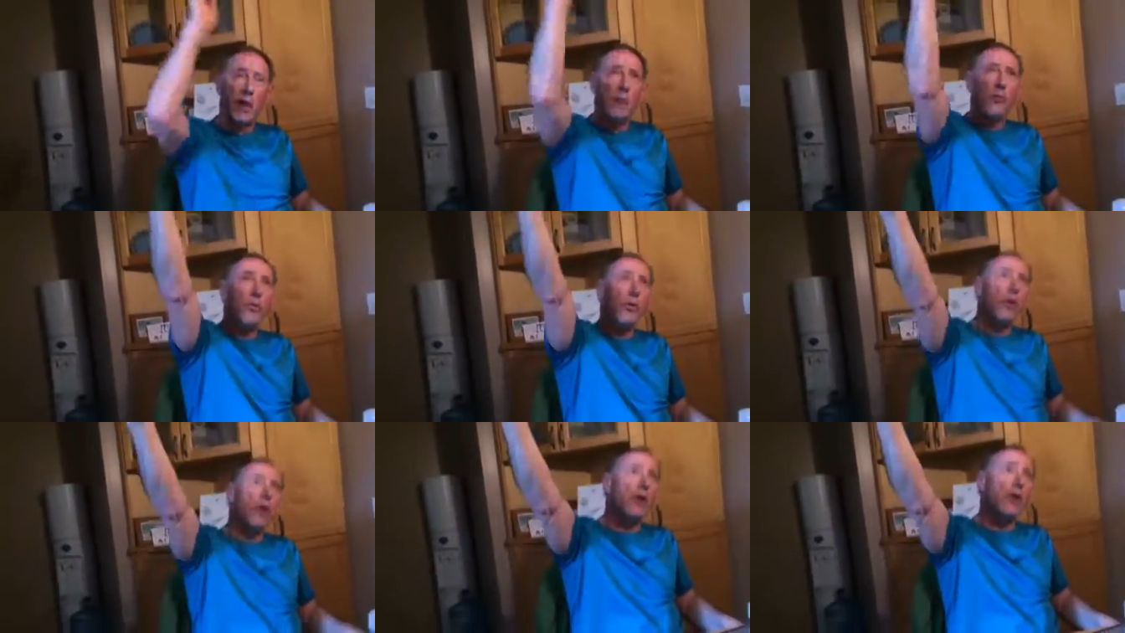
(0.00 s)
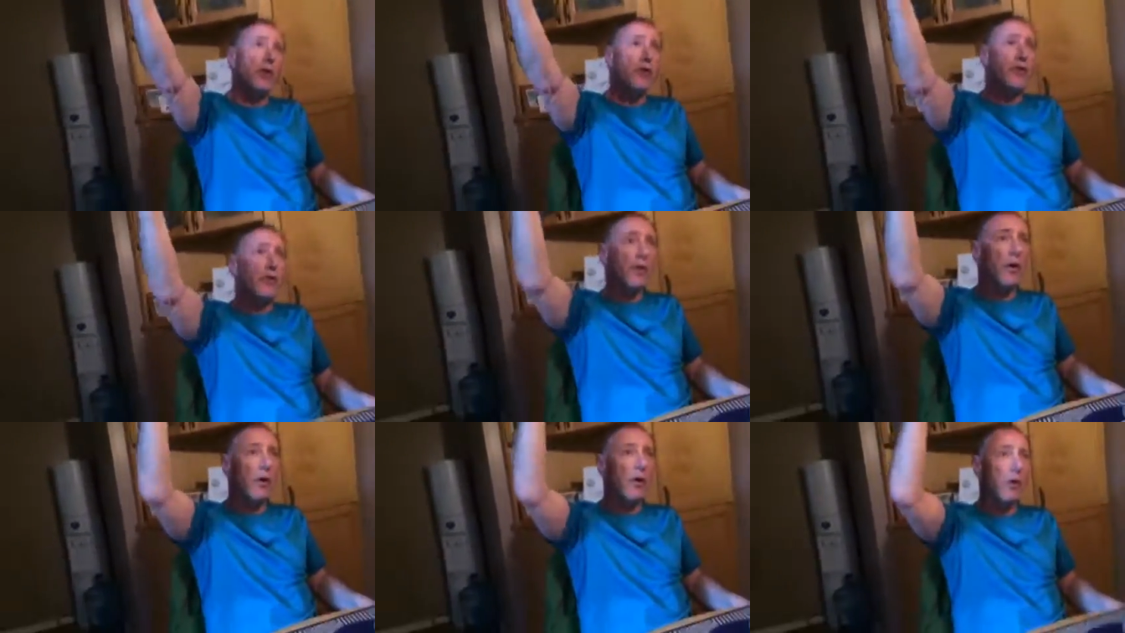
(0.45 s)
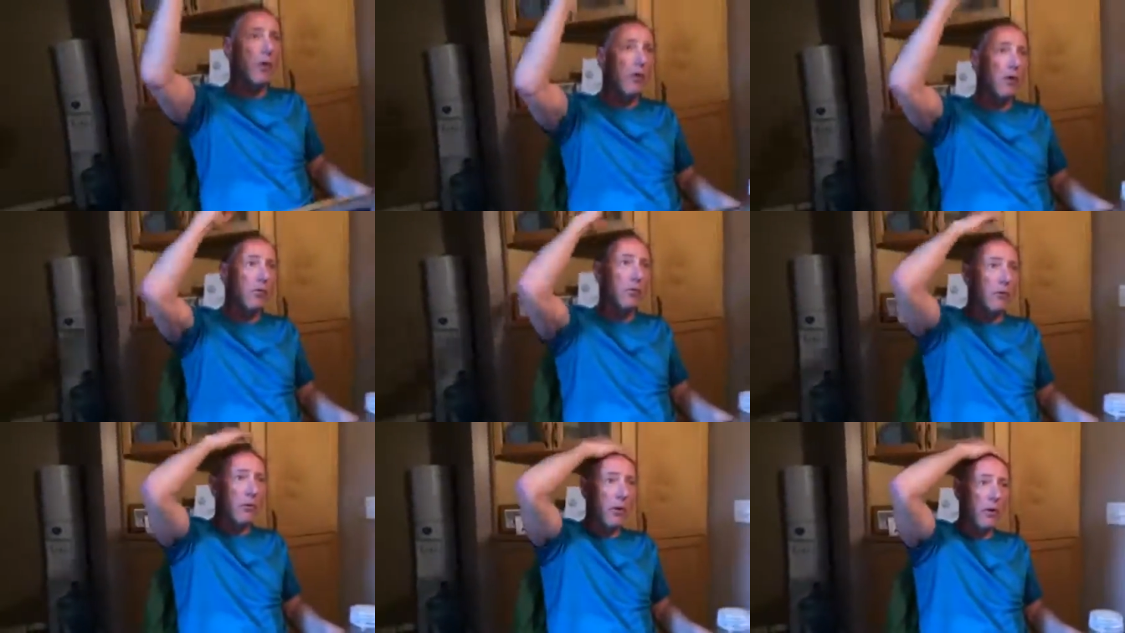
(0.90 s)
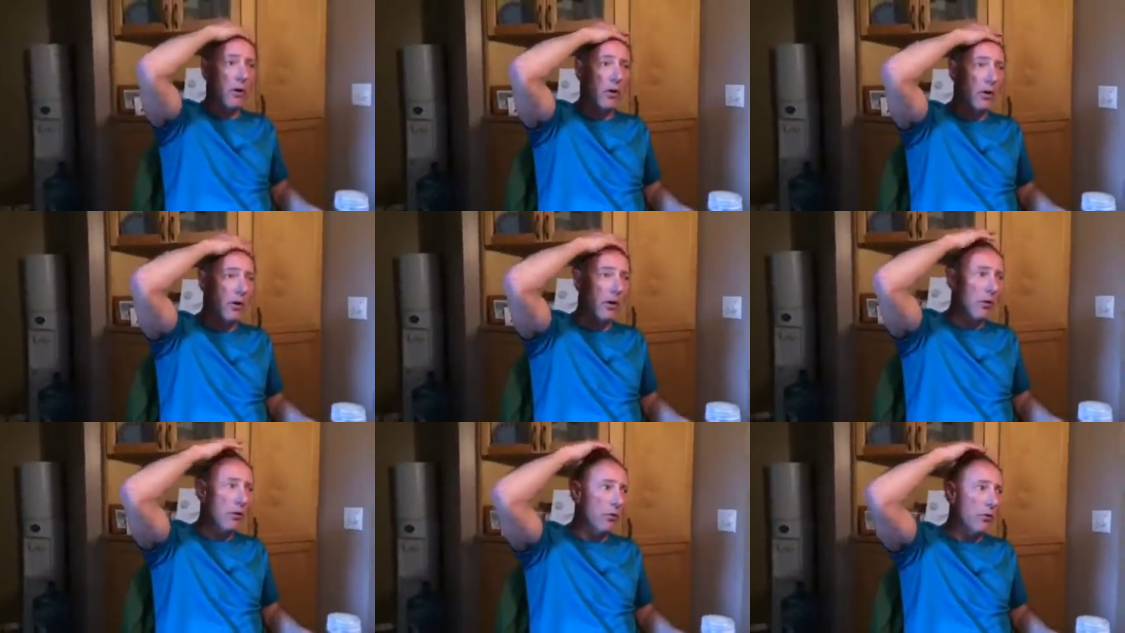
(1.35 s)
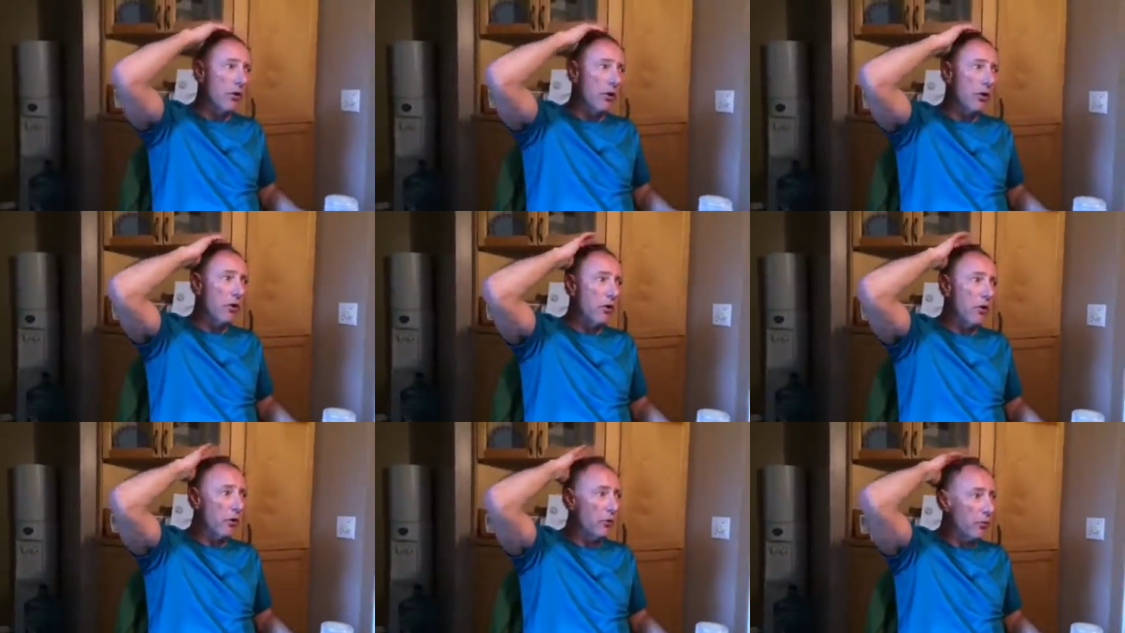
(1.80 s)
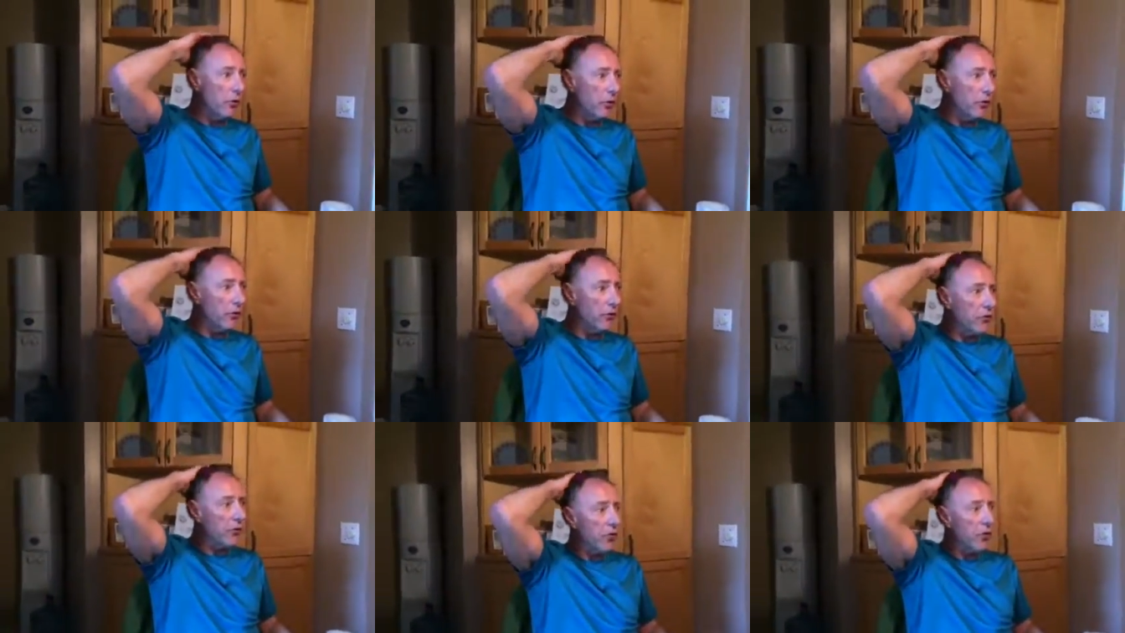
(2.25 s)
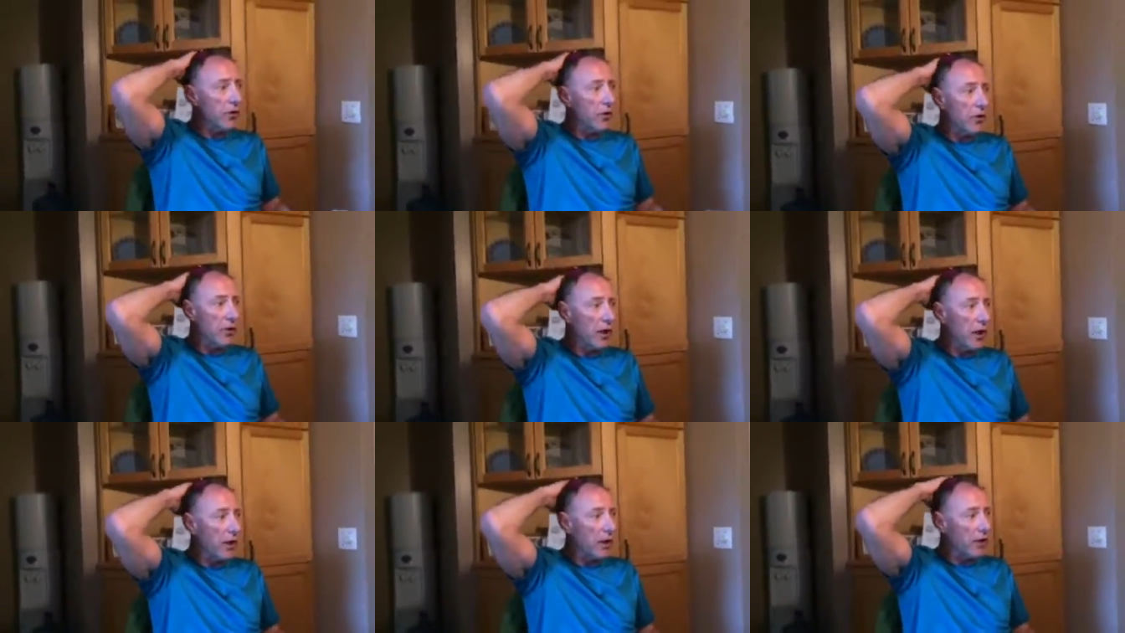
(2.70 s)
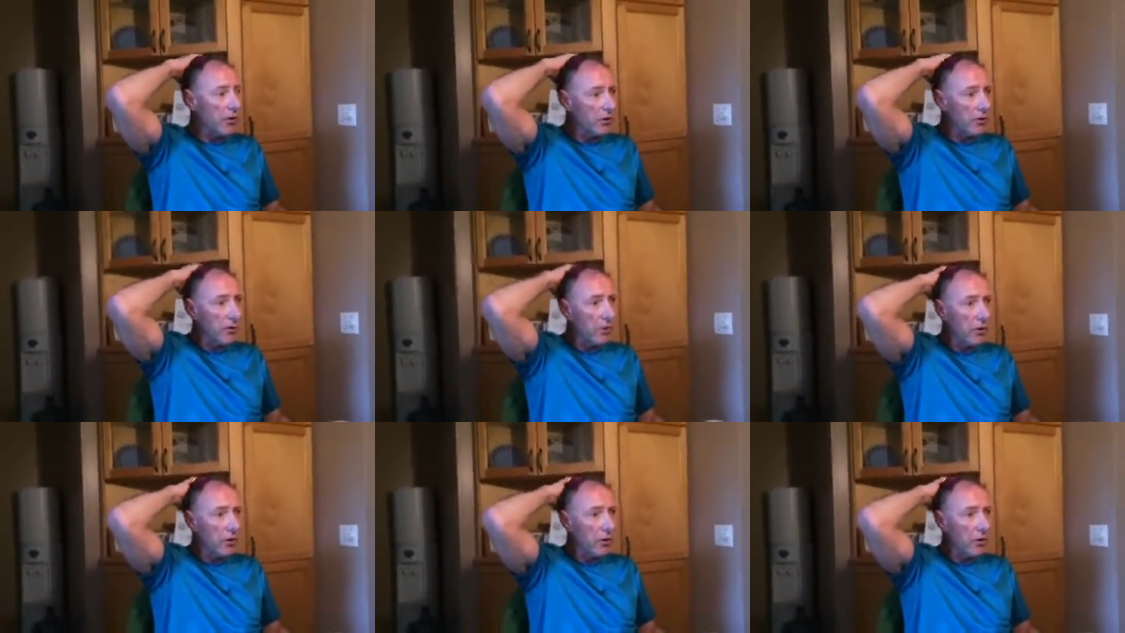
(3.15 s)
He was what do you call it when you sit on land?